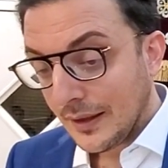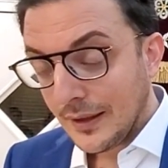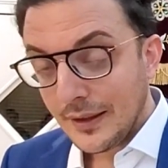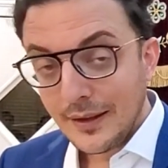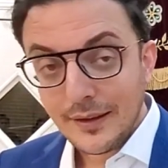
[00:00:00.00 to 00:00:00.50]

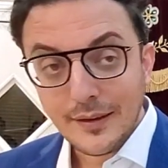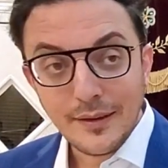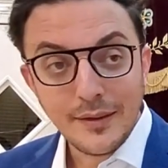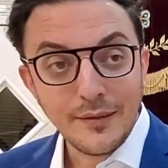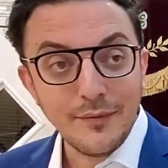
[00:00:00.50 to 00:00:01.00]
that
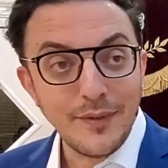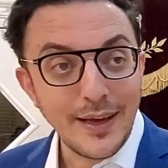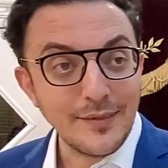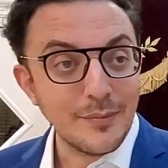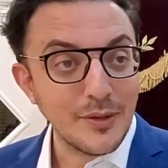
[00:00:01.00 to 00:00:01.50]
the
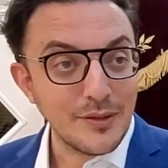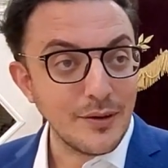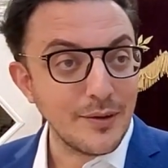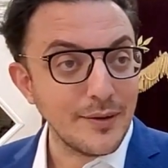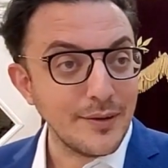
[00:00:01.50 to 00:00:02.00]
vast
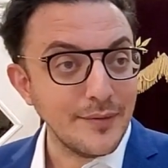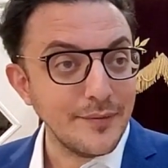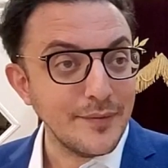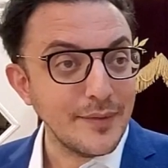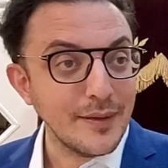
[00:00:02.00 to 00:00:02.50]
majority
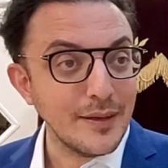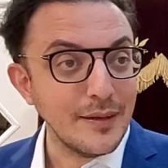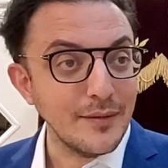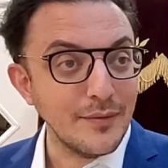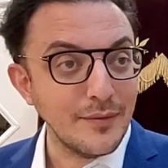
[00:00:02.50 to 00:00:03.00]

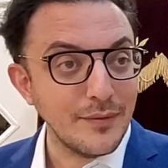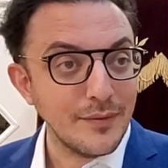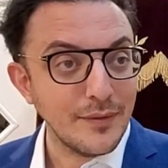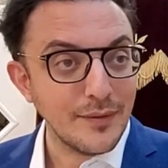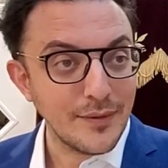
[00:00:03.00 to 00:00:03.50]
of
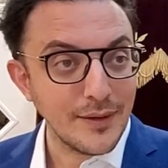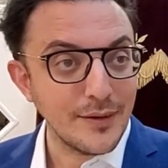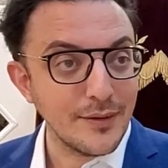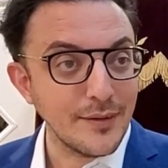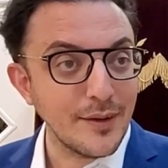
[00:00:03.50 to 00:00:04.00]

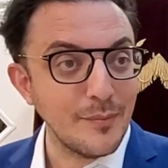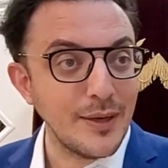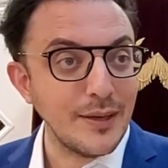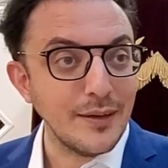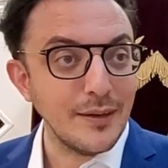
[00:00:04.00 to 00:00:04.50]
singers that I
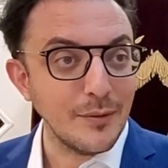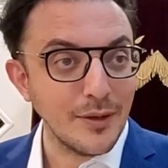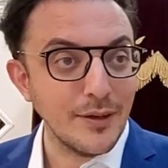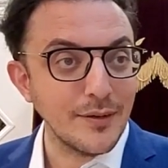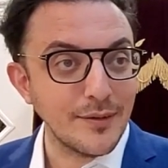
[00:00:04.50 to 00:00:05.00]
met that were
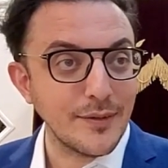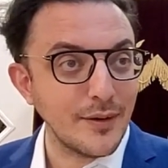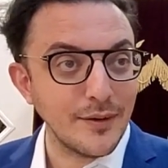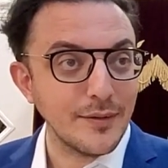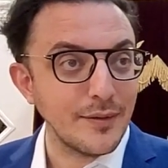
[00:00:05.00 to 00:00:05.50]
young
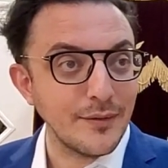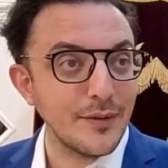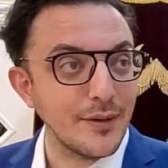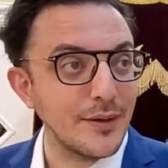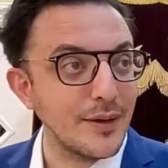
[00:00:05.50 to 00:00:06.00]
stars at a
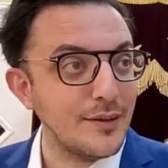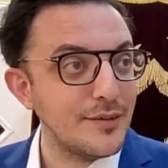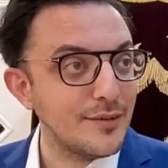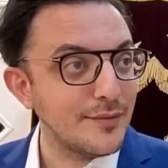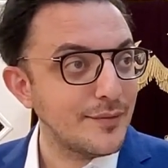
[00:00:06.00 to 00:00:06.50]
very young
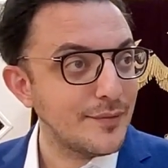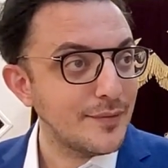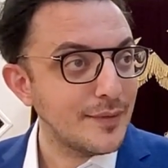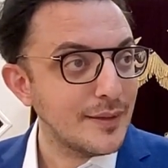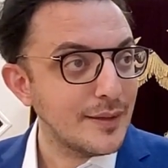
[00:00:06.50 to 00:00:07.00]
age,
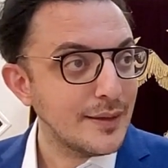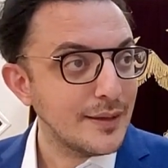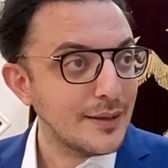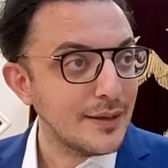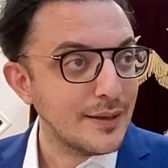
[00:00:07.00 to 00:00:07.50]
I think